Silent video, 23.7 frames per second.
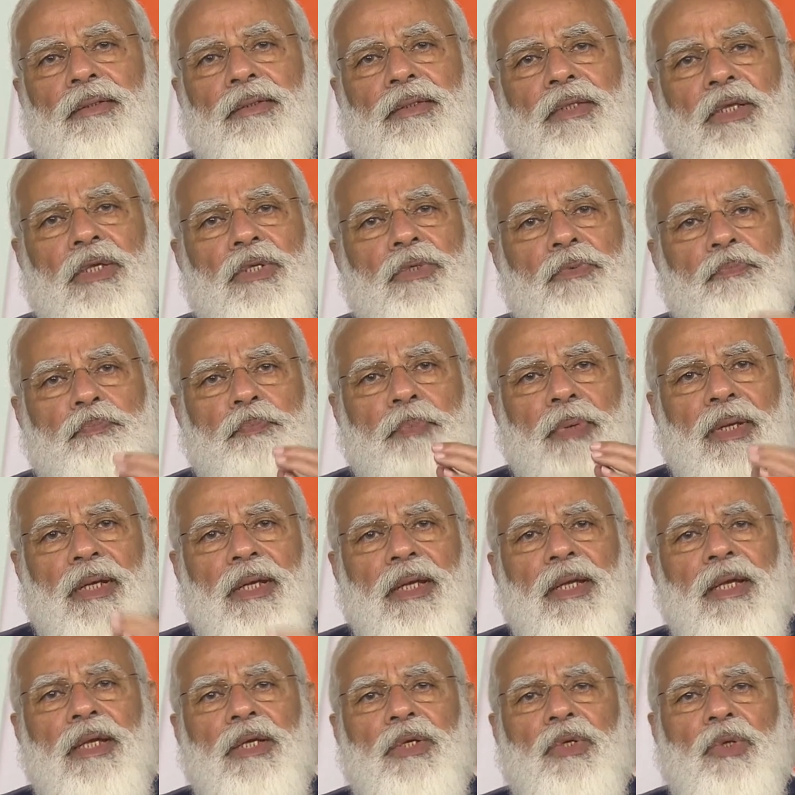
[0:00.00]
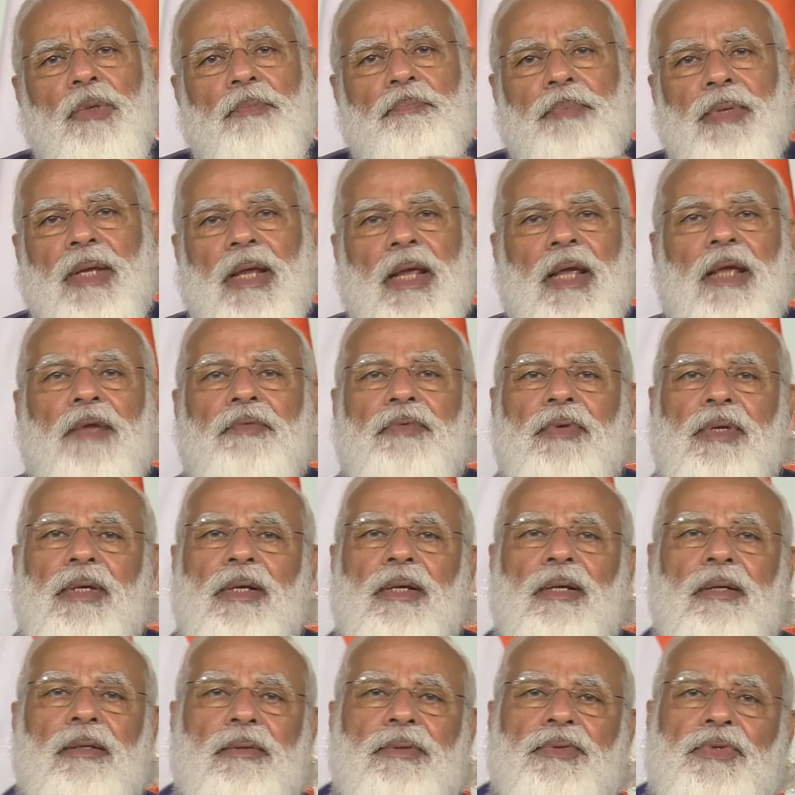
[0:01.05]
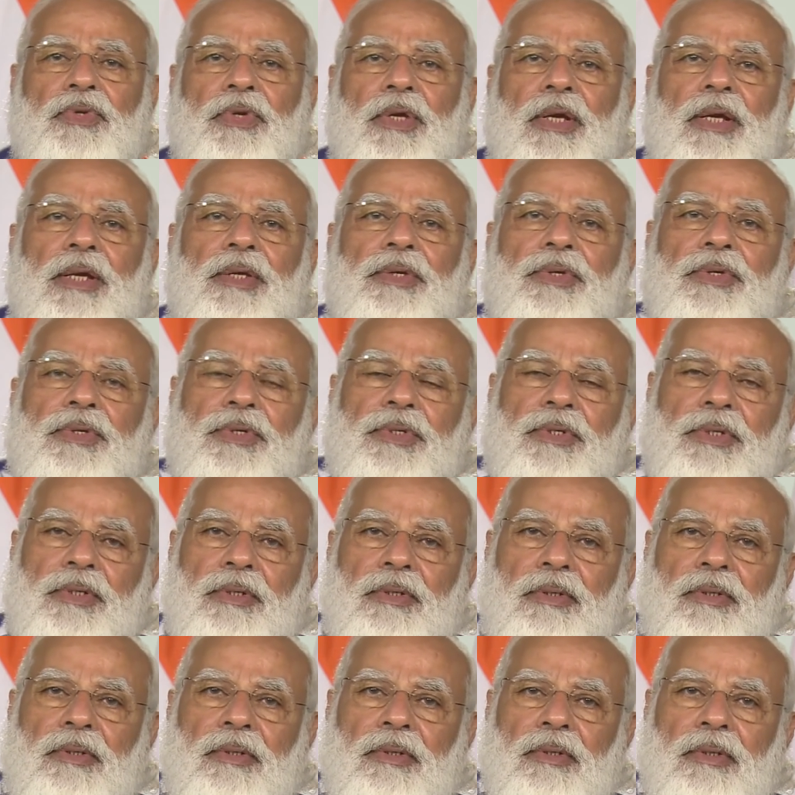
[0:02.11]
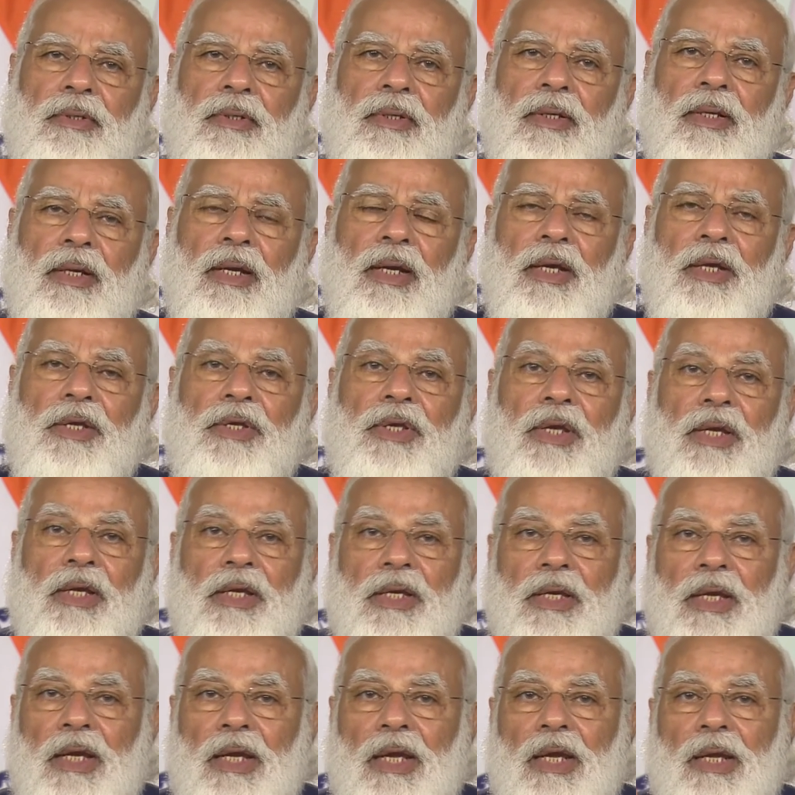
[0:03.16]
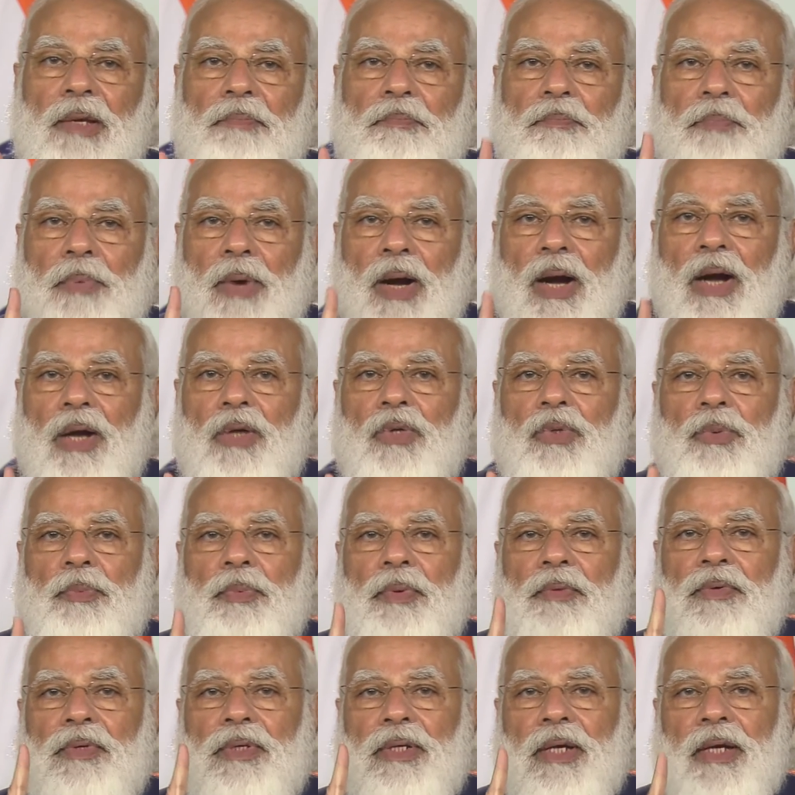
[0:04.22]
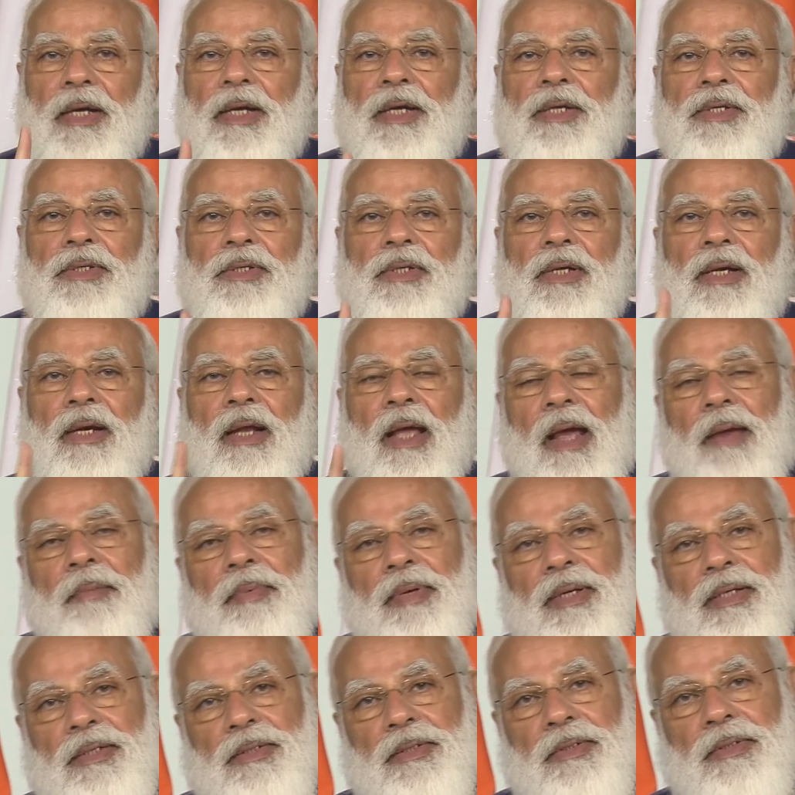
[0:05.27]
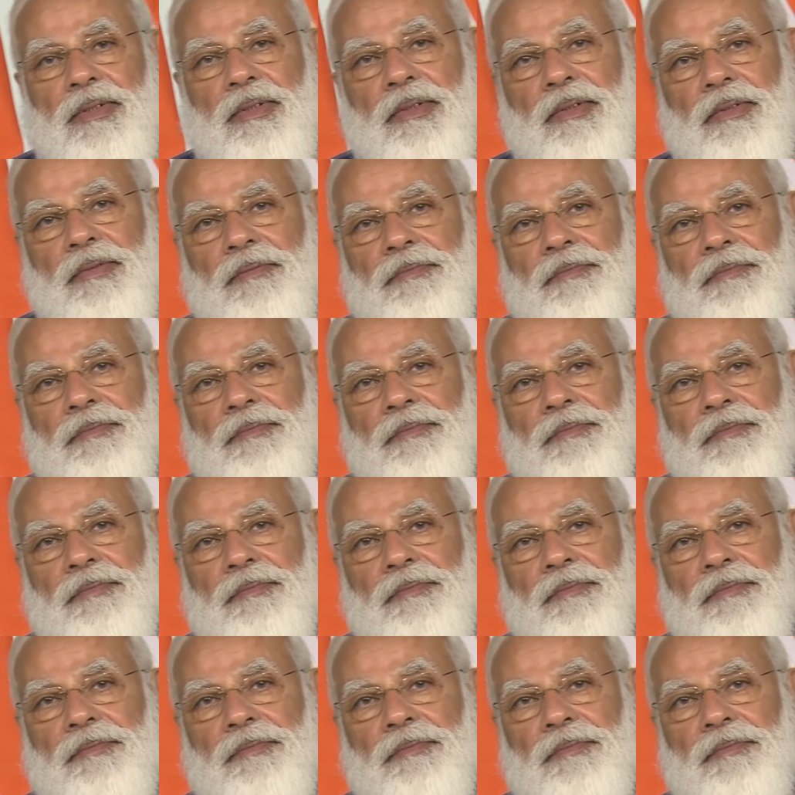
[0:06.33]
this spirit of behavioral change is a key part of our traditional habits,